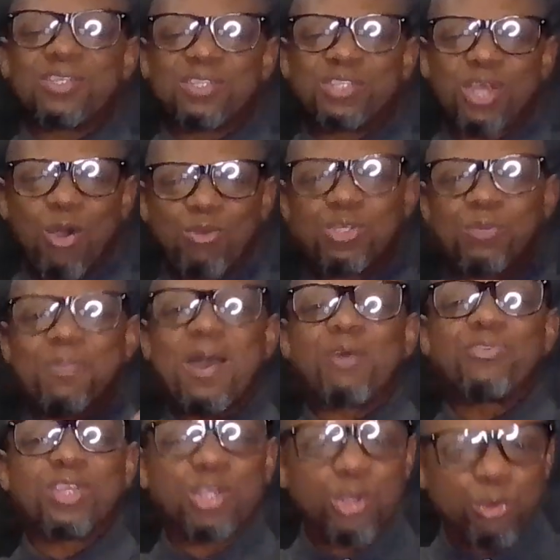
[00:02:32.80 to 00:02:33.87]
talks
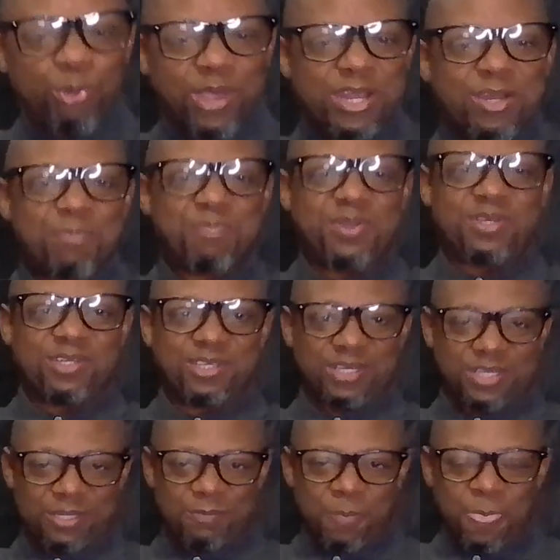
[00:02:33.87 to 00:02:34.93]
about the
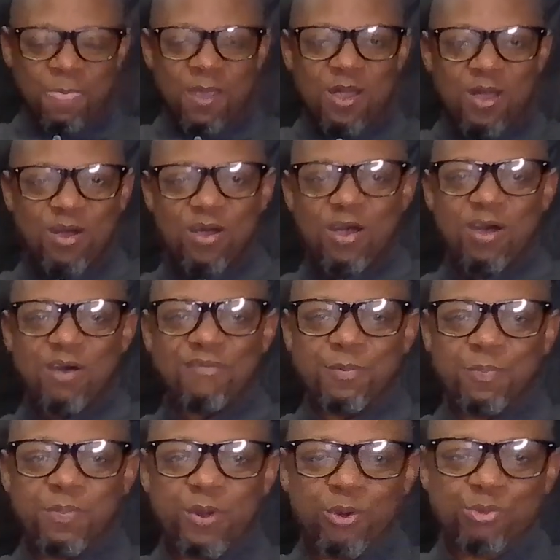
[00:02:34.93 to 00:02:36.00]
credibility of a
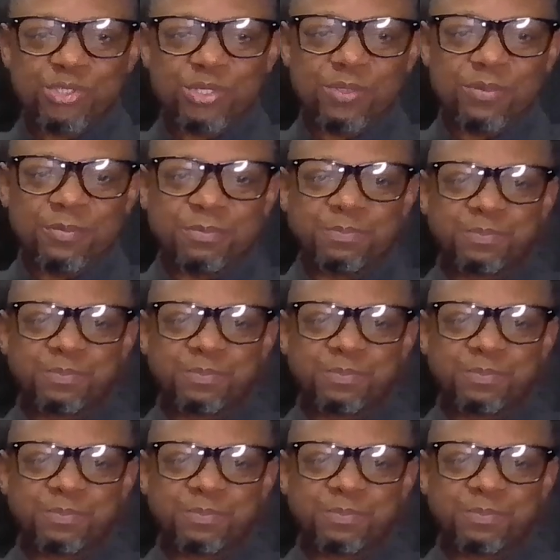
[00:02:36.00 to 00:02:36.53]
person,